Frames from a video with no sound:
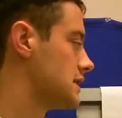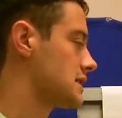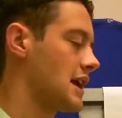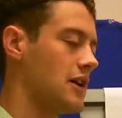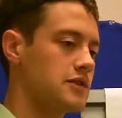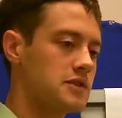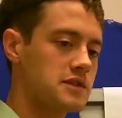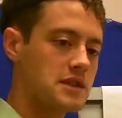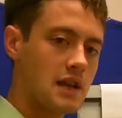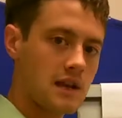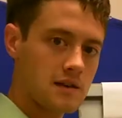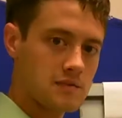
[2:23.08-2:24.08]
discount, so
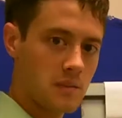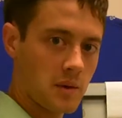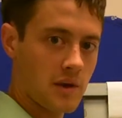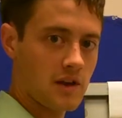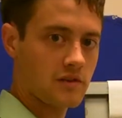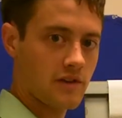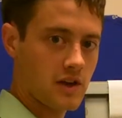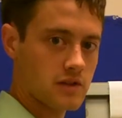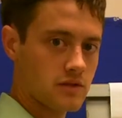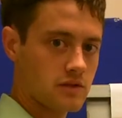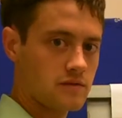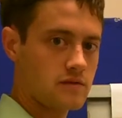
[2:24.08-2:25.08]
say my
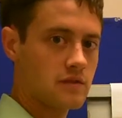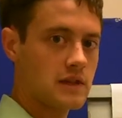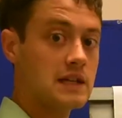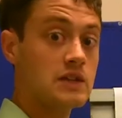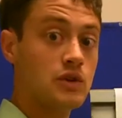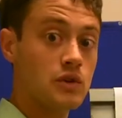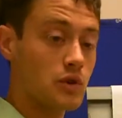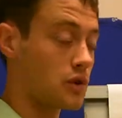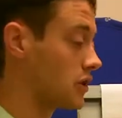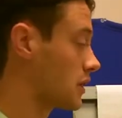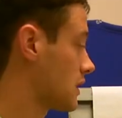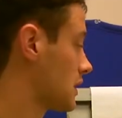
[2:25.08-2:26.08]
manufacturer in New
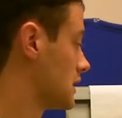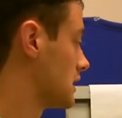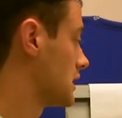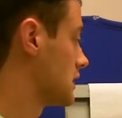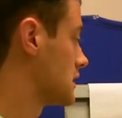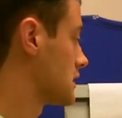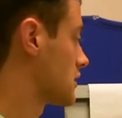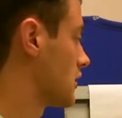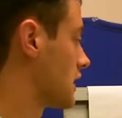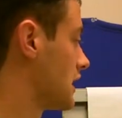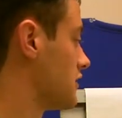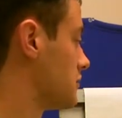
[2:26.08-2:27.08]
York is
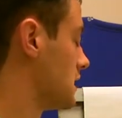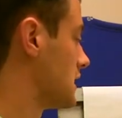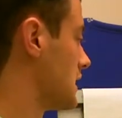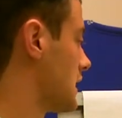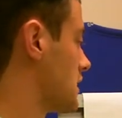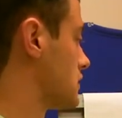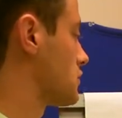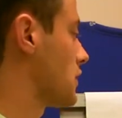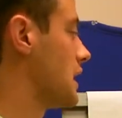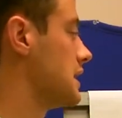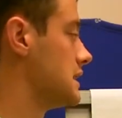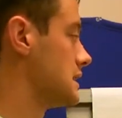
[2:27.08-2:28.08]
going to give me a
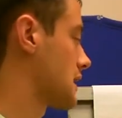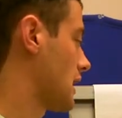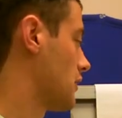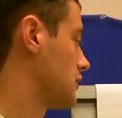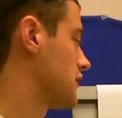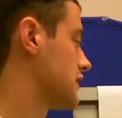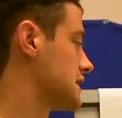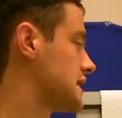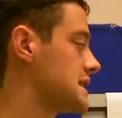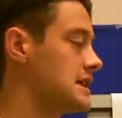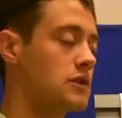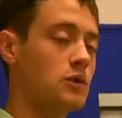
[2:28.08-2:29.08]
trade discount. If it's a
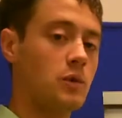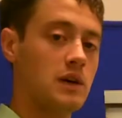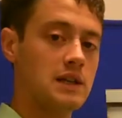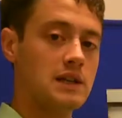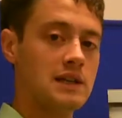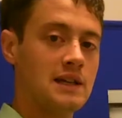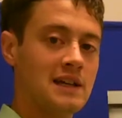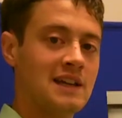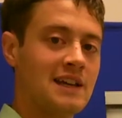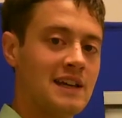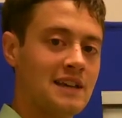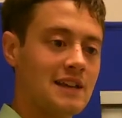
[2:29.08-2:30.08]
single one,
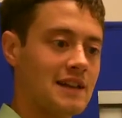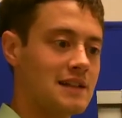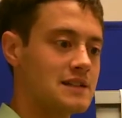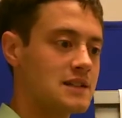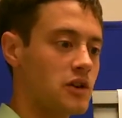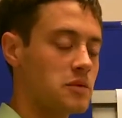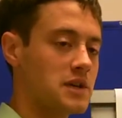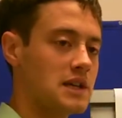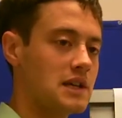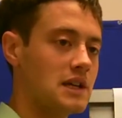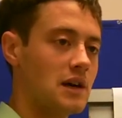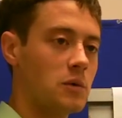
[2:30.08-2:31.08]
then it's going to
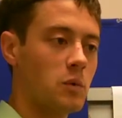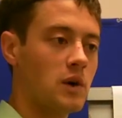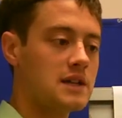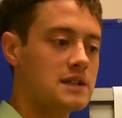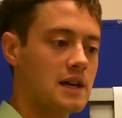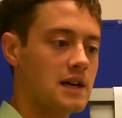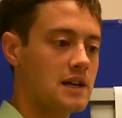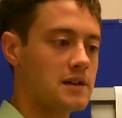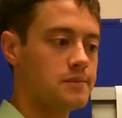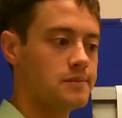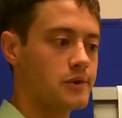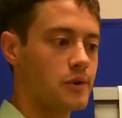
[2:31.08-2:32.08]
be a
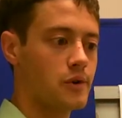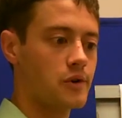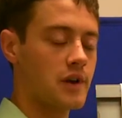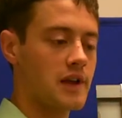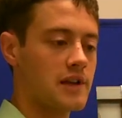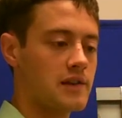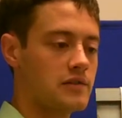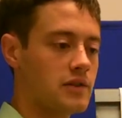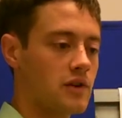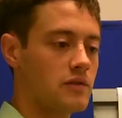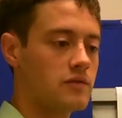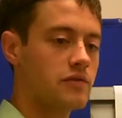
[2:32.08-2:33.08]
one-time or a
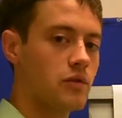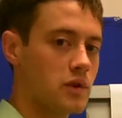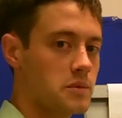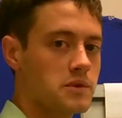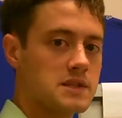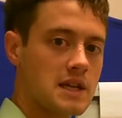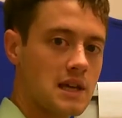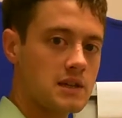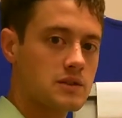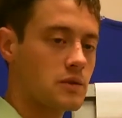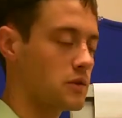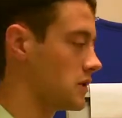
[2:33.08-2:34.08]

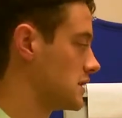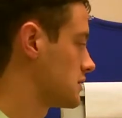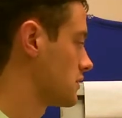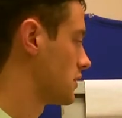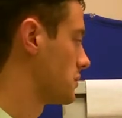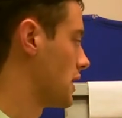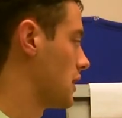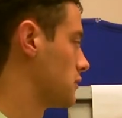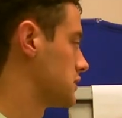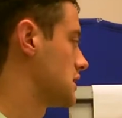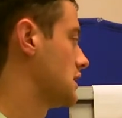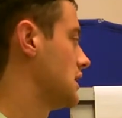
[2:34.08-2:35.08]
40% or a certain
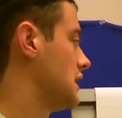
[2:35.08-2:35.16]
amount.